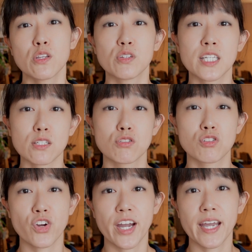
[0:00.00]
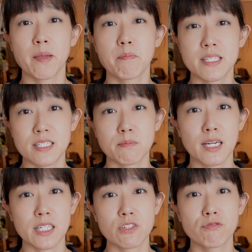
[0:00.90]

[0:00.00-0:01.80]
you get to try Mystic Market